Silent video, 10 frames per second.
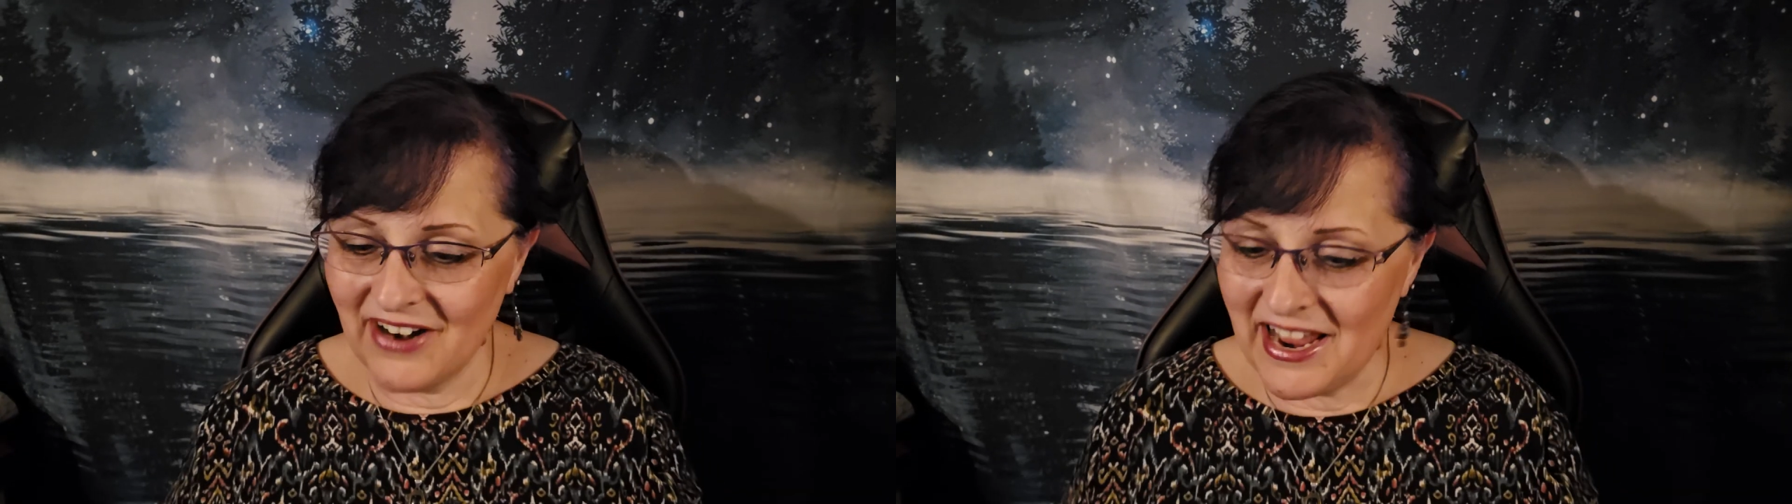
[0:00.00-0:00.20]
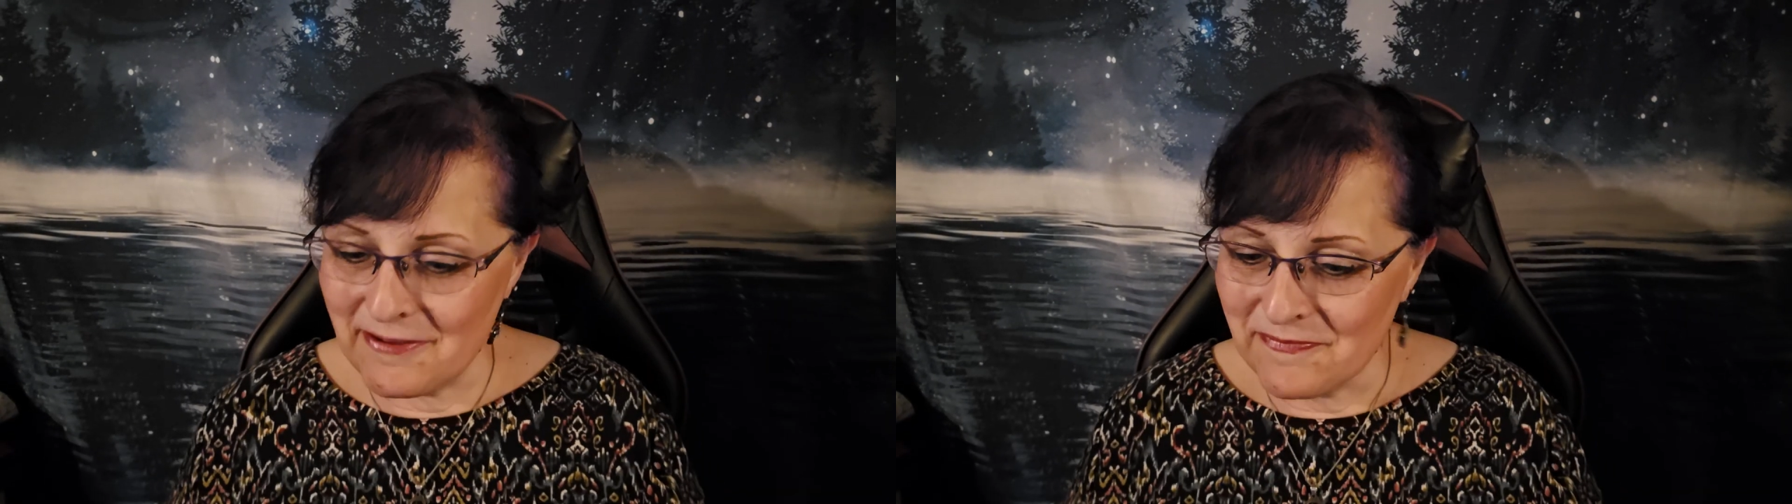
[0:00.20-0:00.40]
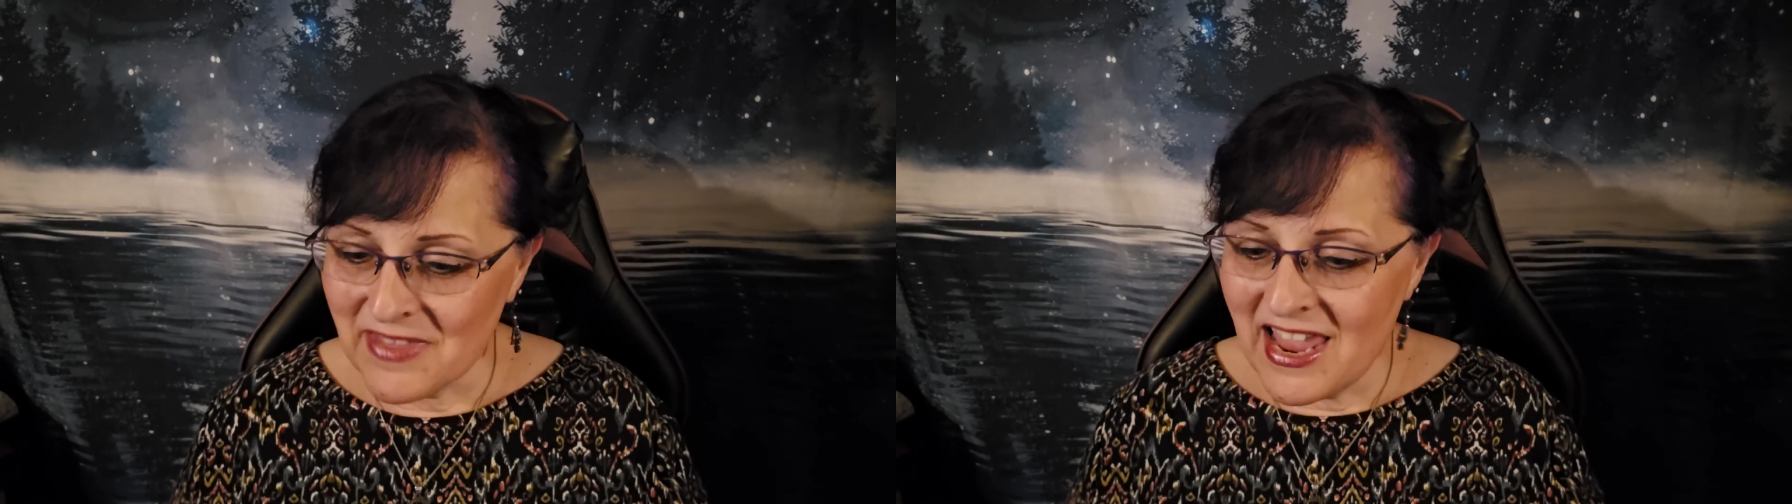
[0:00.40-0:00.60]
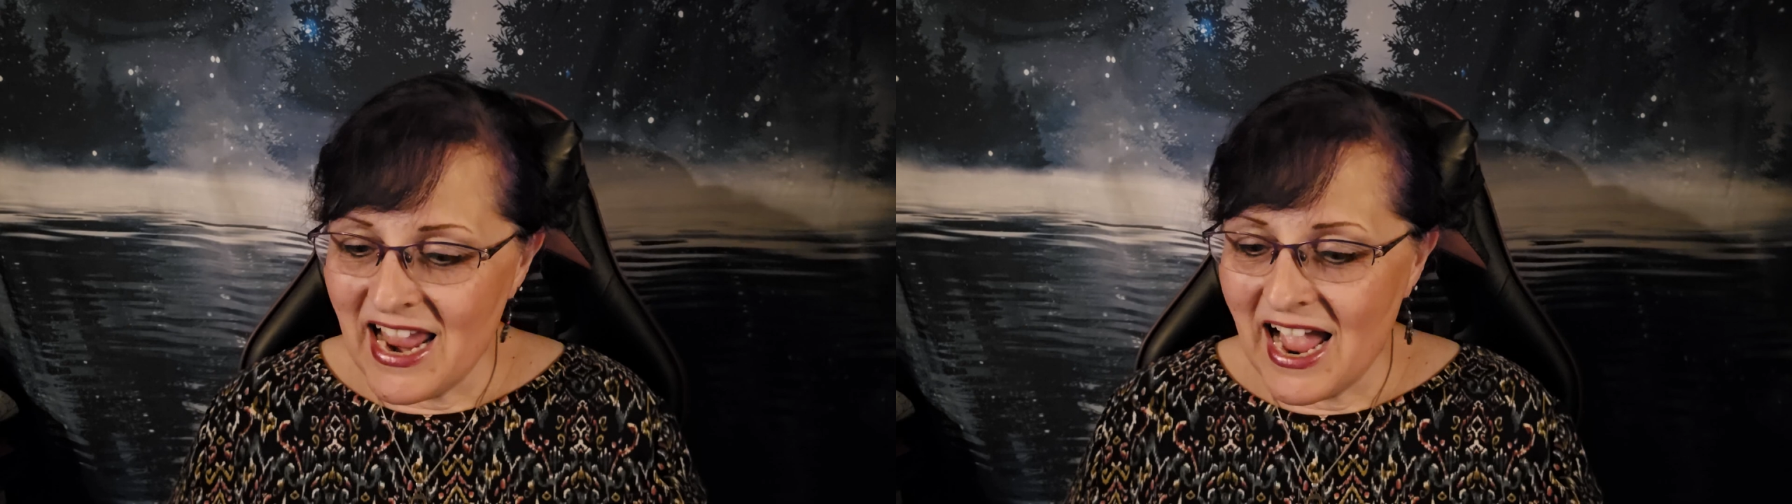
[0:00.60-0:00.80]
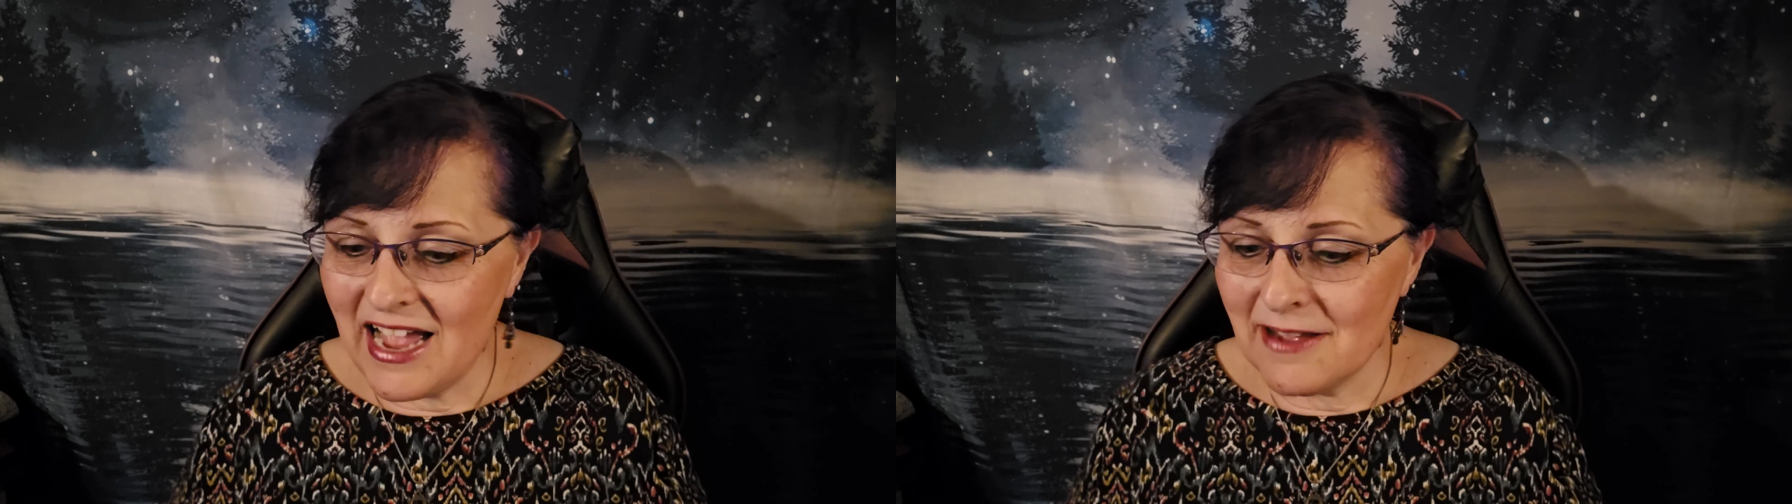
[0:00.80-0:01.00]
All right.
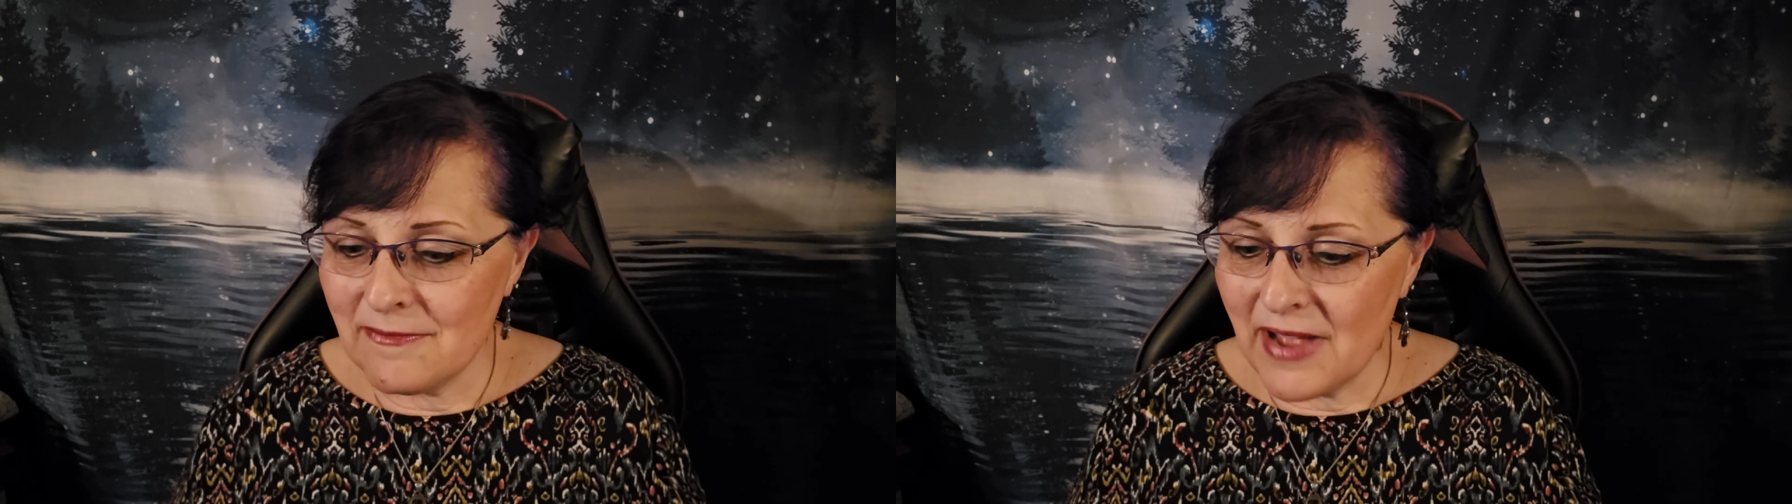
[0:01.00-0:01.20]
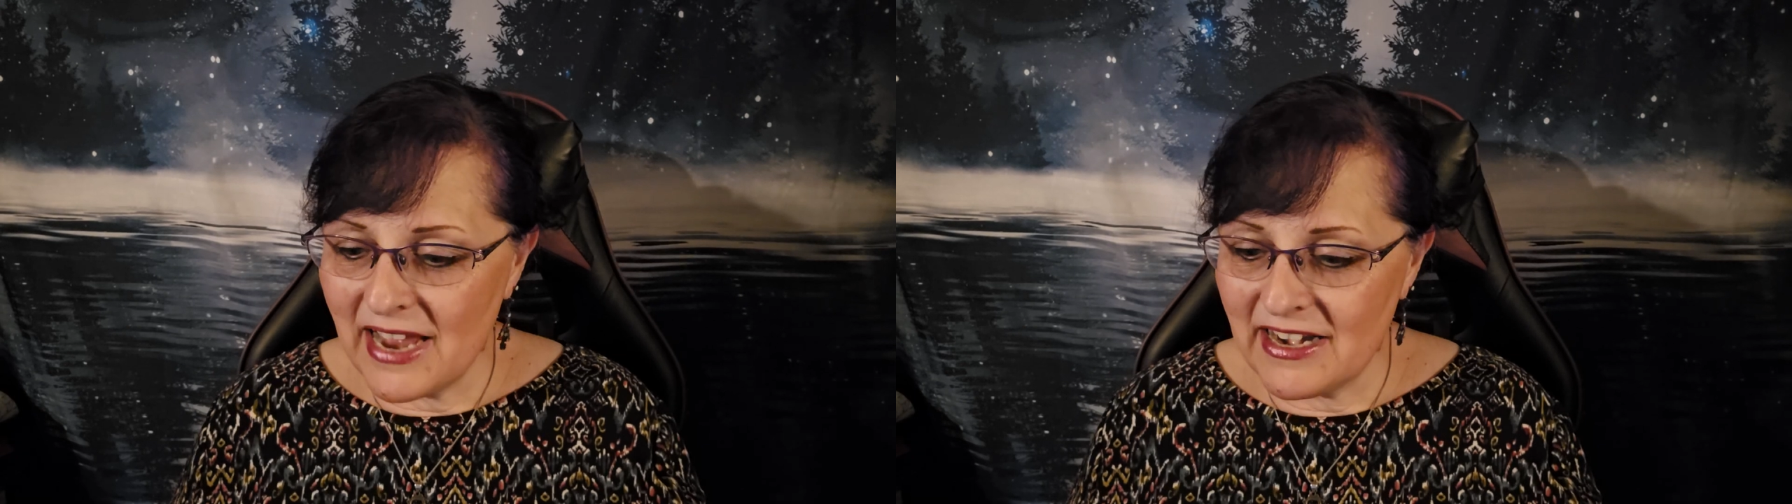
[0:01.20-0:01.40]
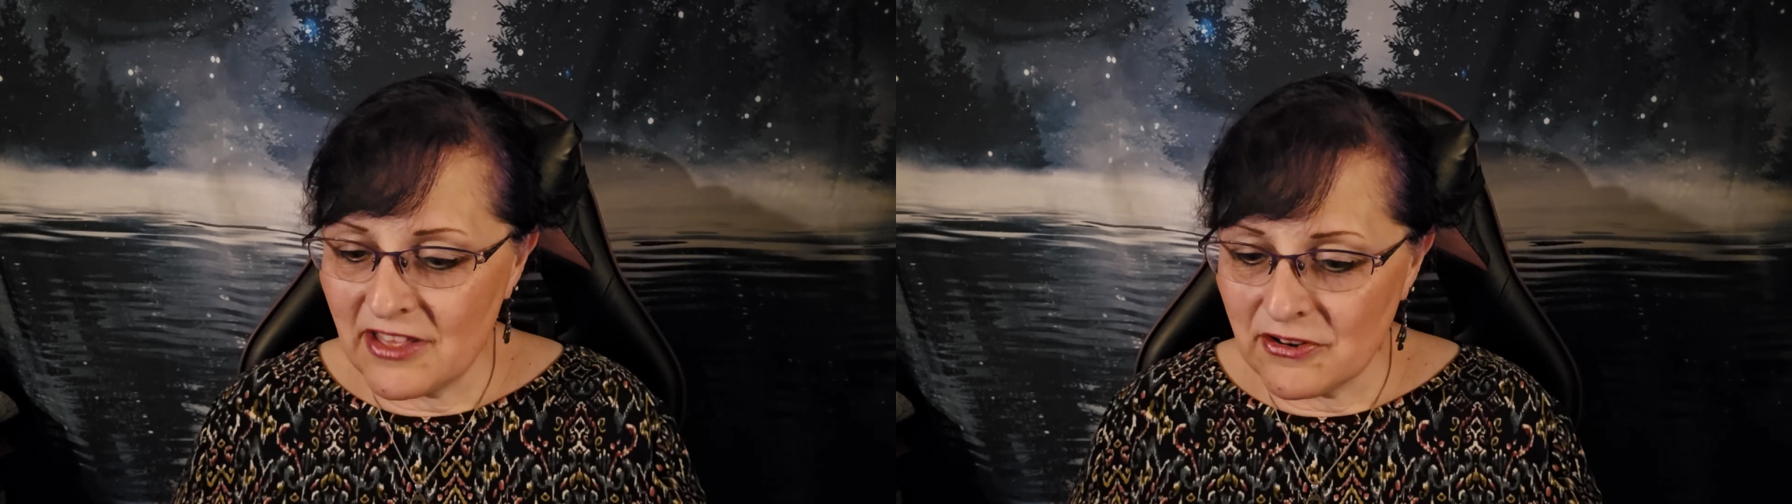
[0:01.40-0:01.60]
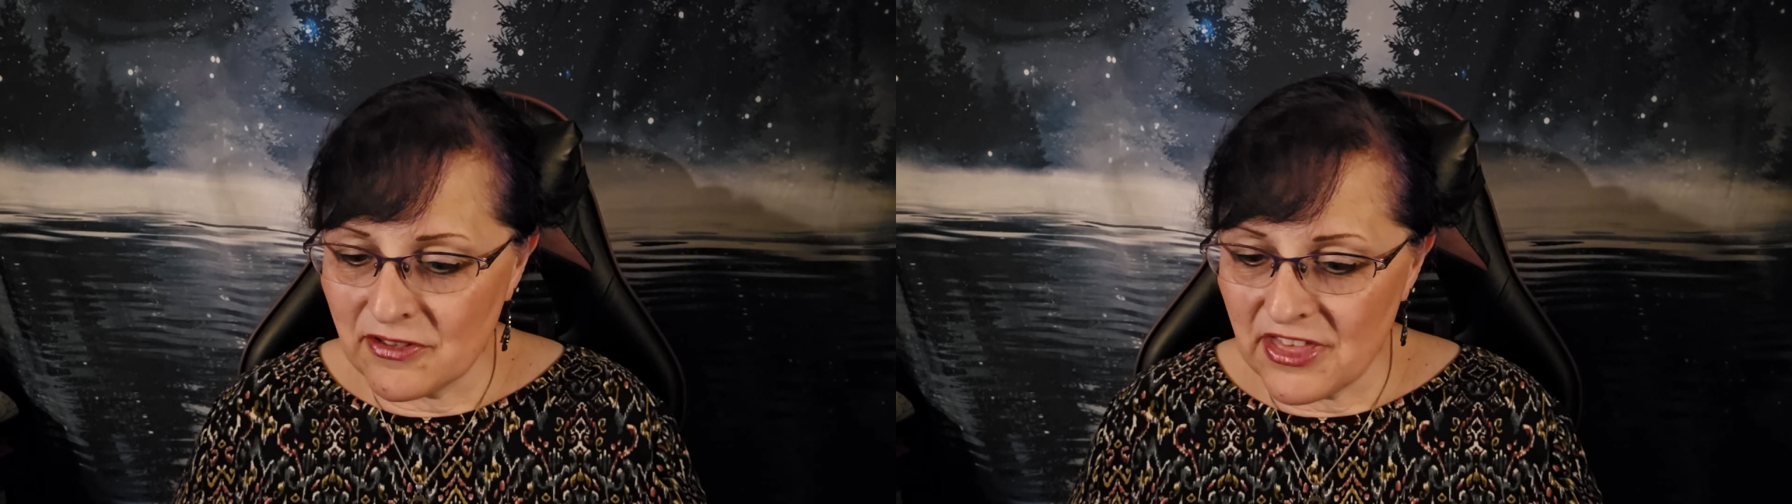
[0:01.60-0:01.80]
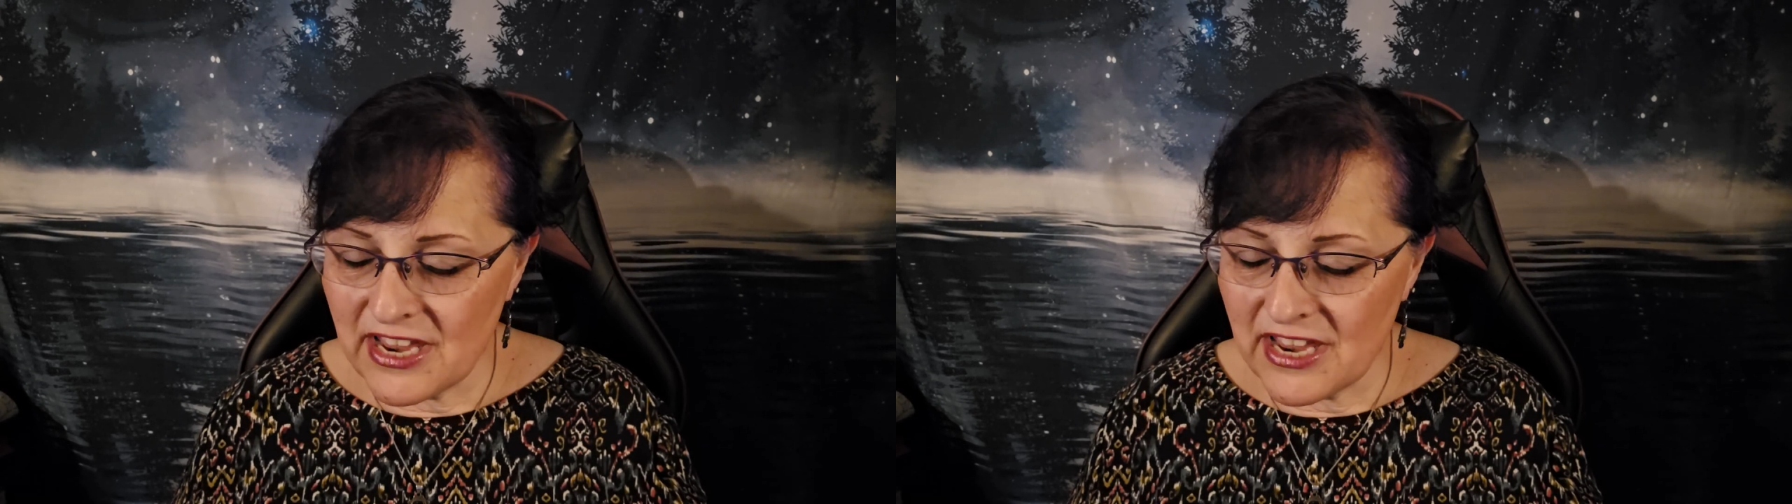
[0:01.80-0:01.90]
Another